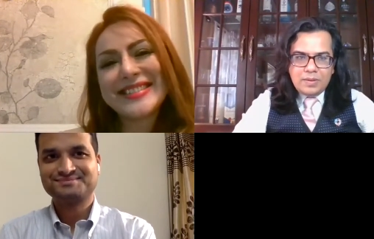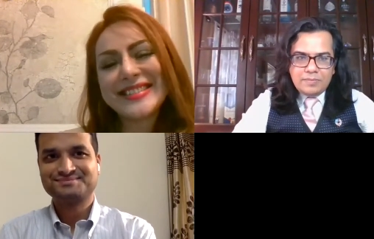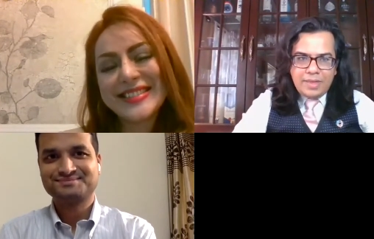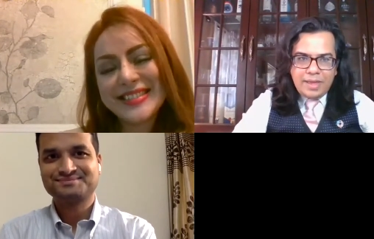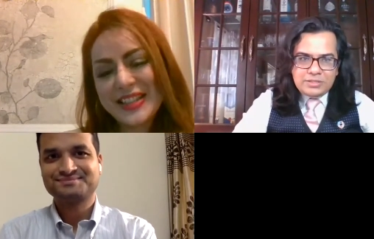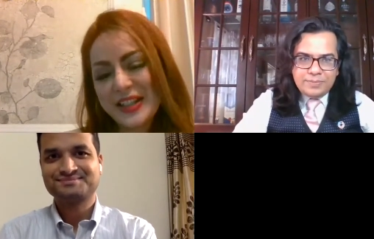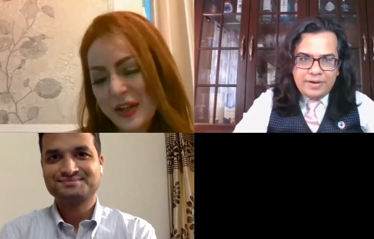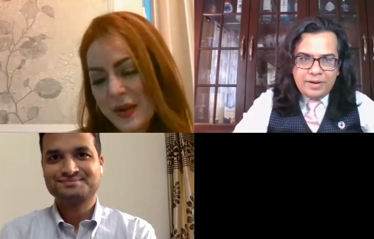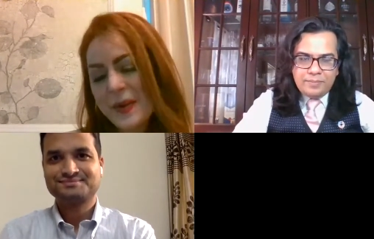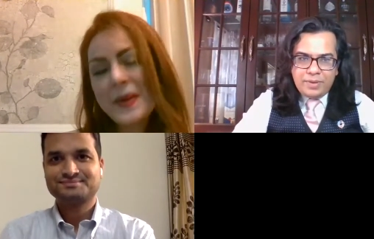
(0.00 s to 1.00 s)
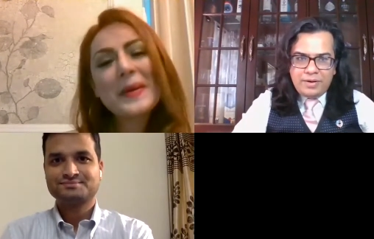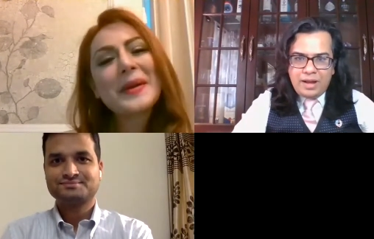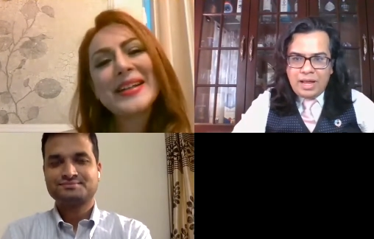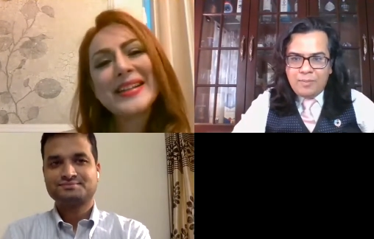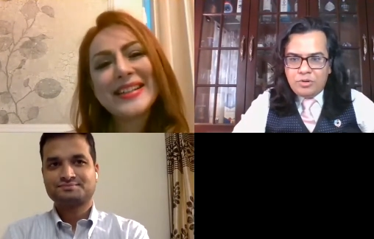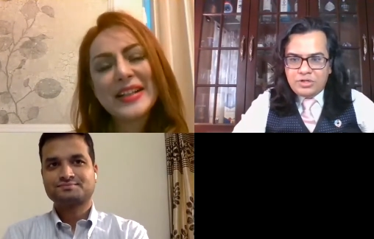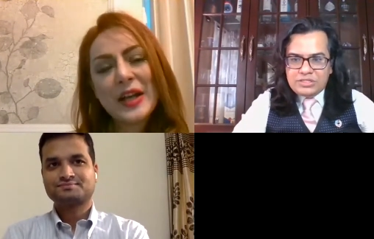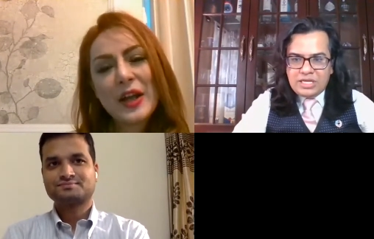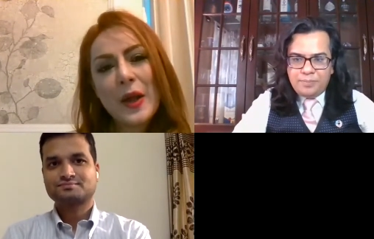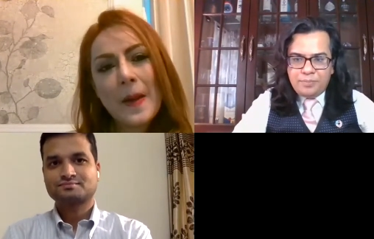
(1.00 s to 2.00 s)
Speaker 1: Thanks, Mayra. Mayra, I'm going to
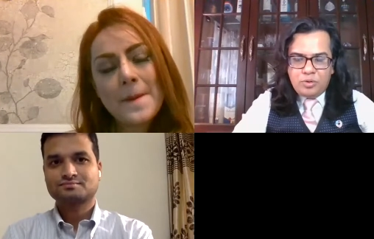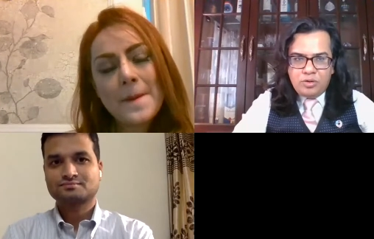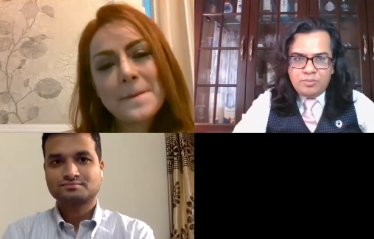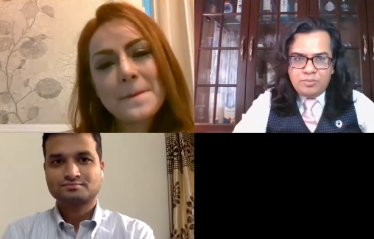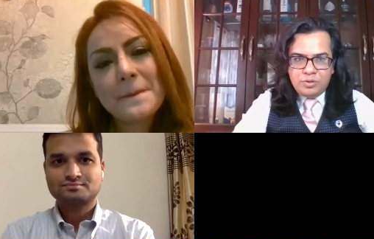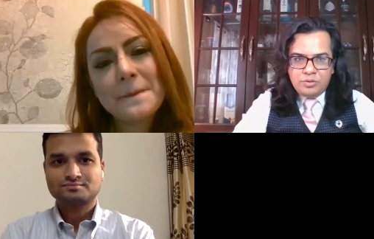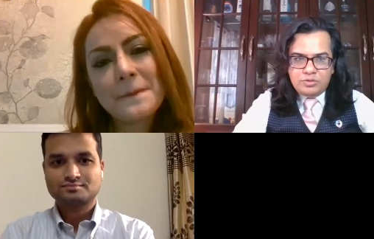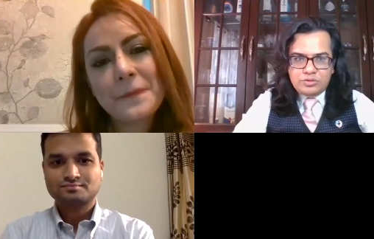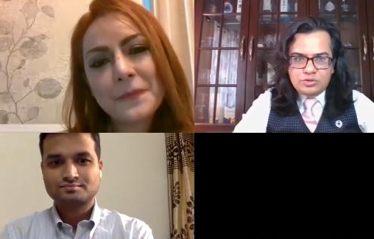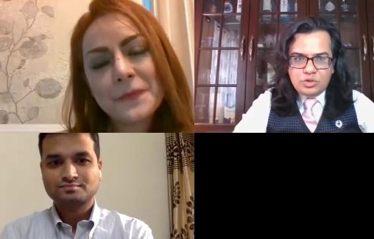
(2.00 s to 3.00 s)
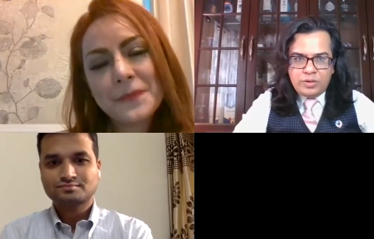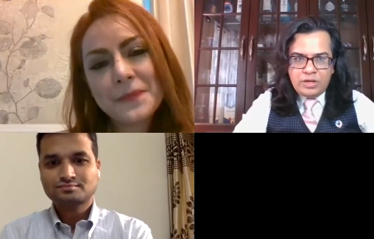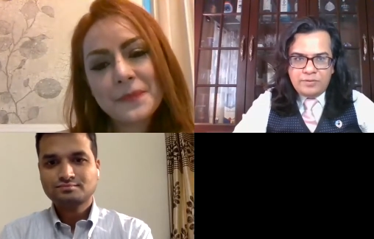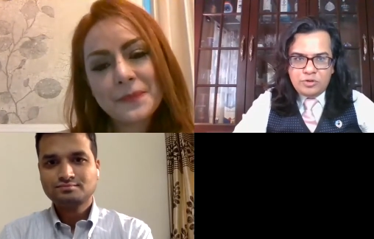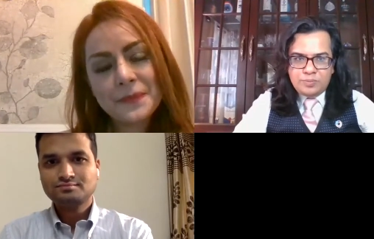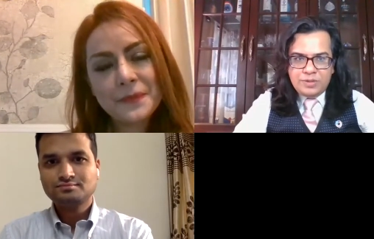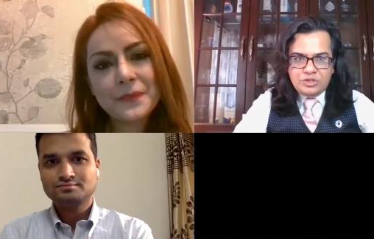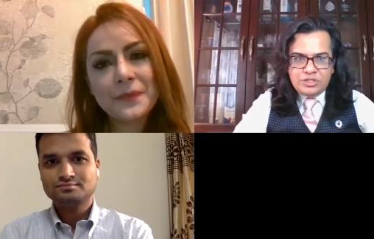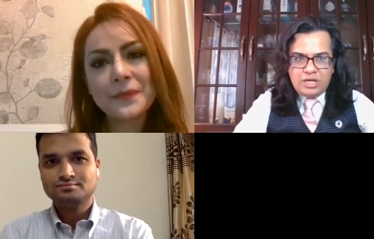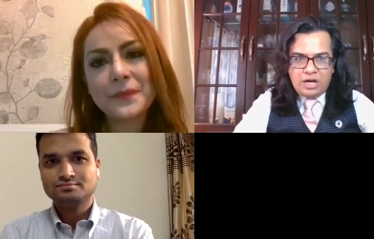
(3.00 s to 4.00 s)
just keep you on mute. So whenever you speak,
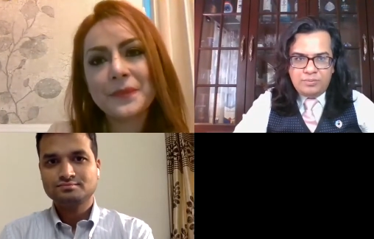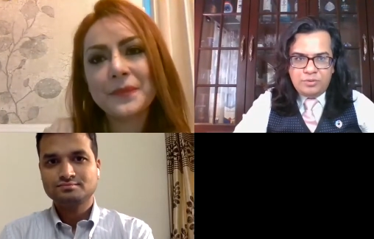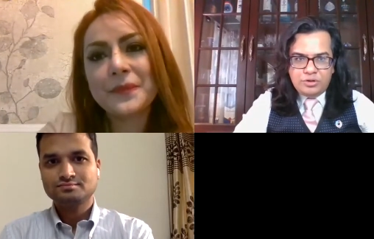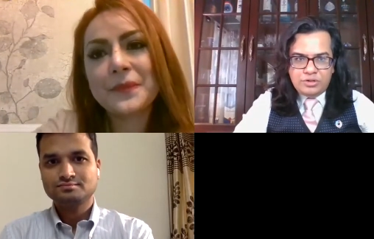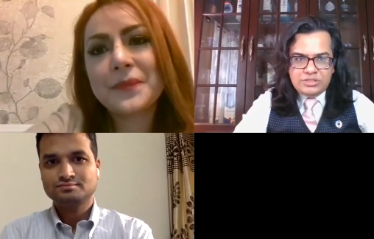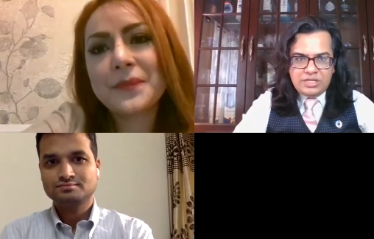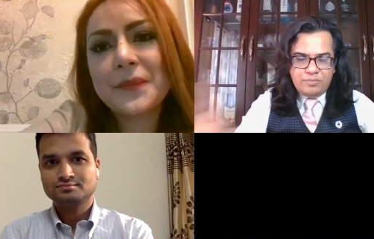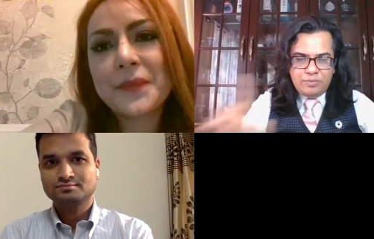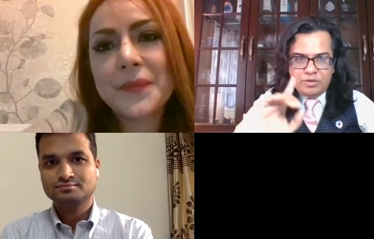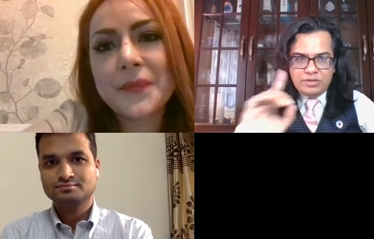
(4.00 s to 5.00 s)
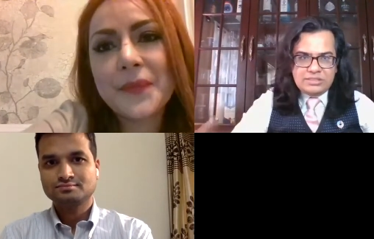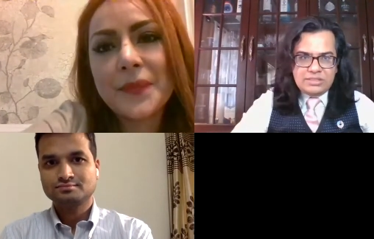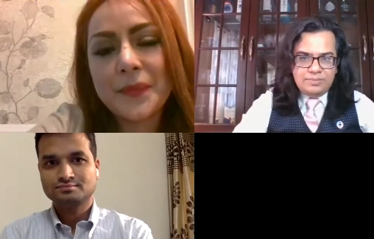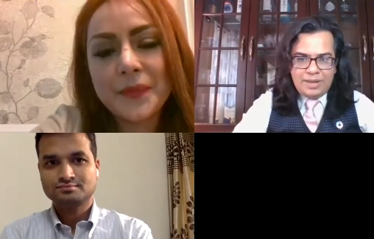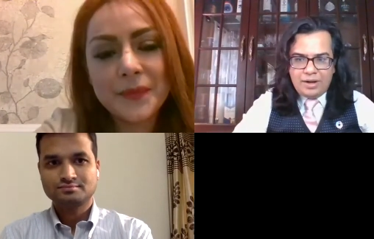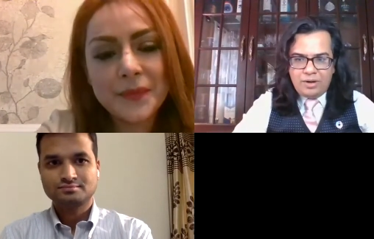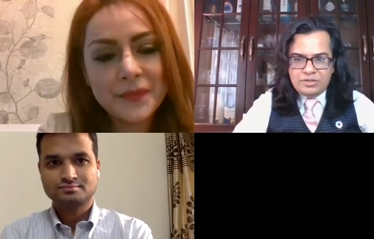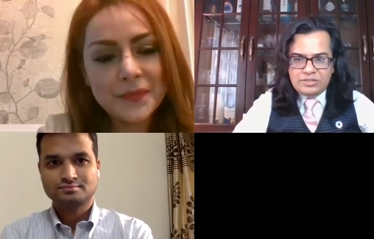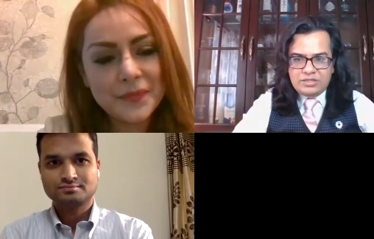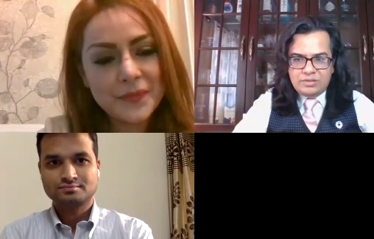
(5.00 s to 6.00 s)
just unmute yourself because there's some background
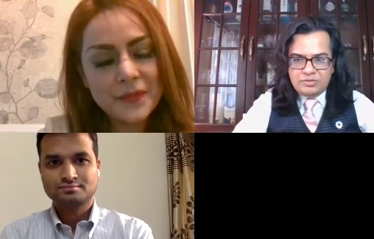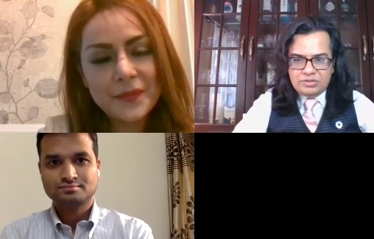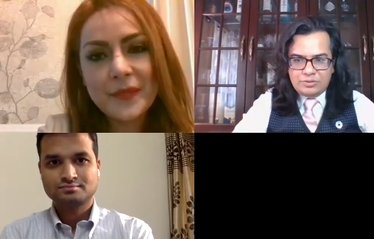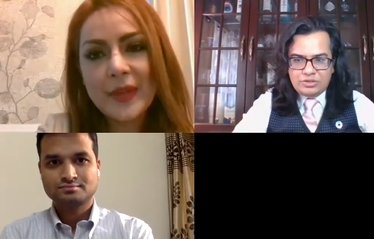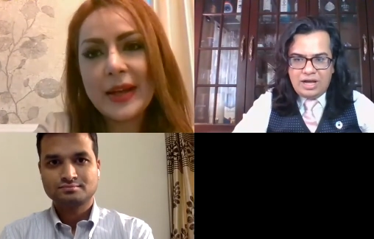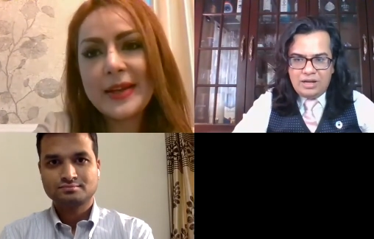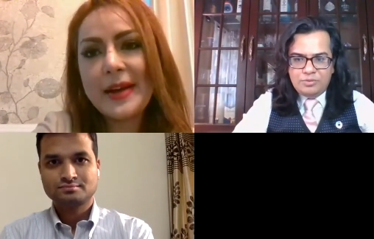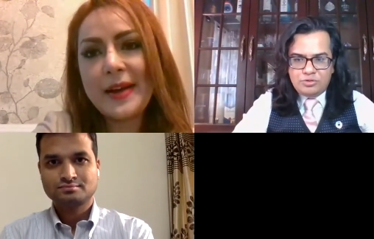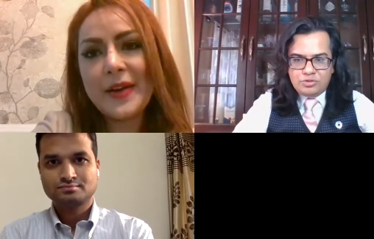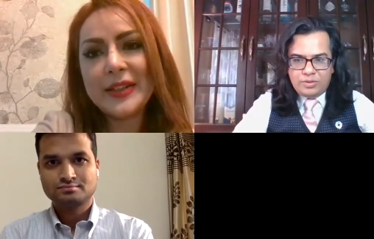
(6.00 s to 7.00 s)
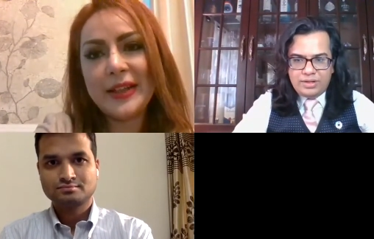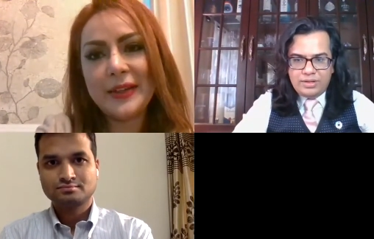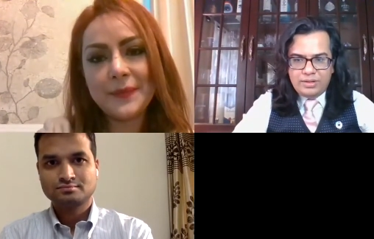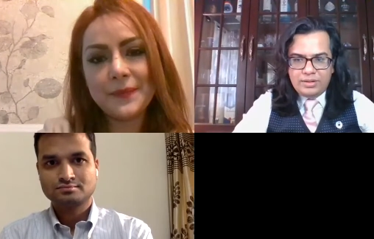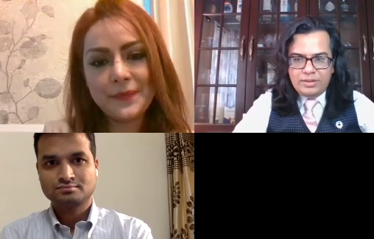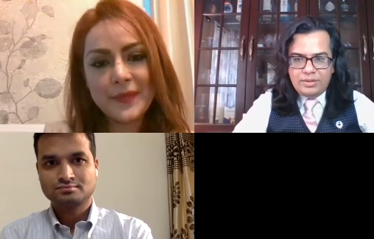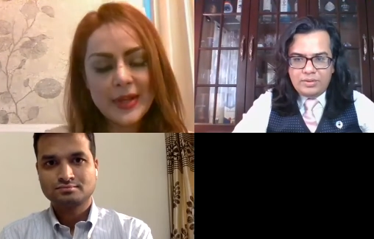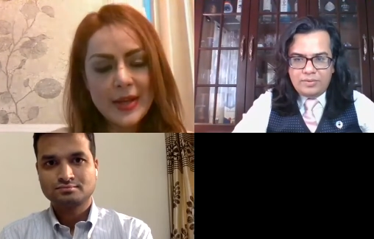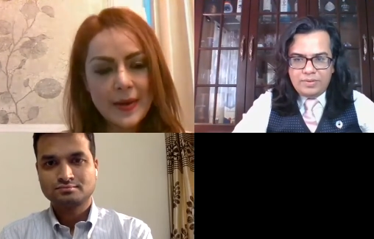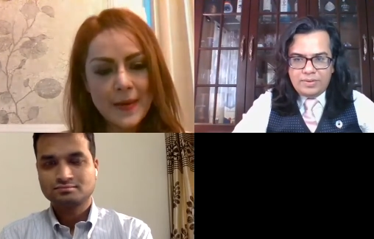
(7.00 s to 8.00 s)
disturbance. So I'll yeah. mute you. Don't worry.
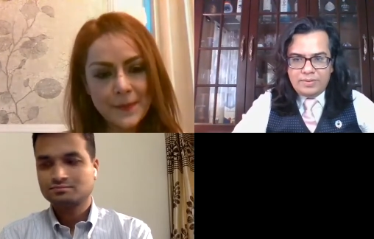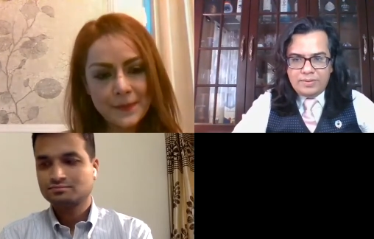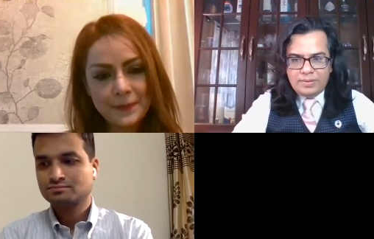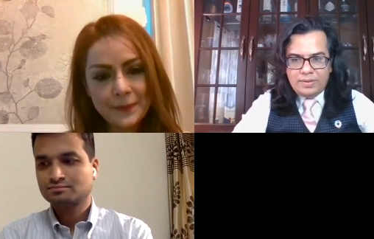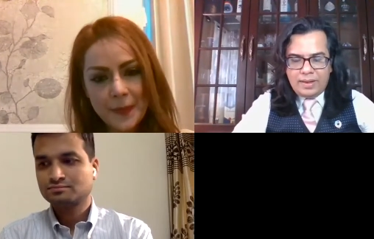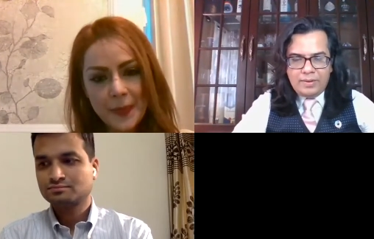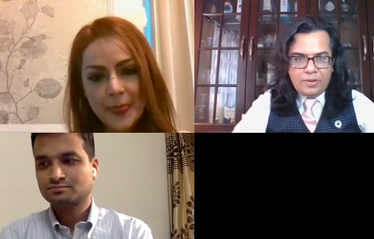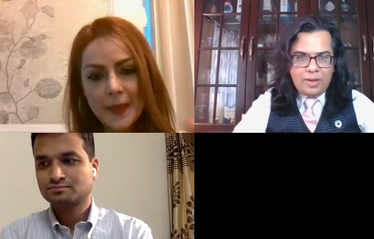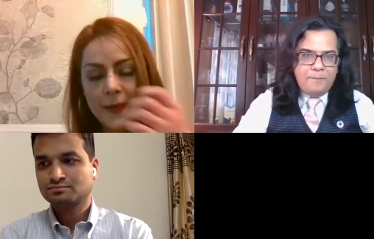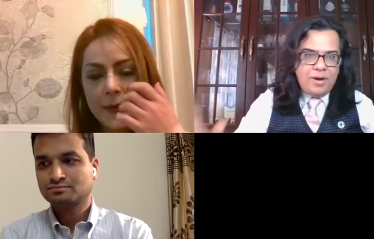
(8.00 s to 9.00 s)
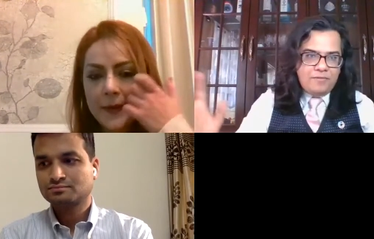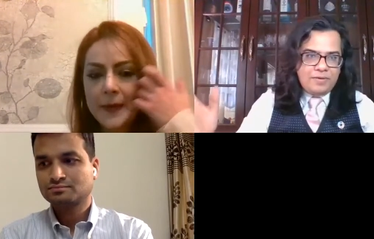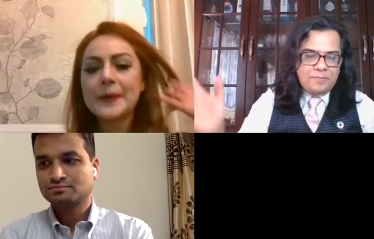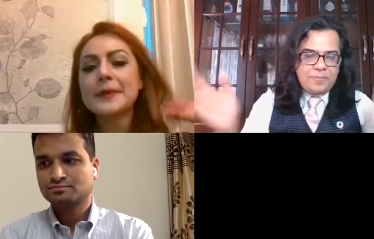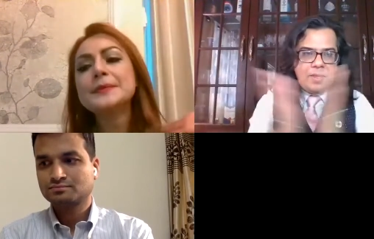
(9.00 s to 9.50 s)
All right. Okay. And okay. Perfect.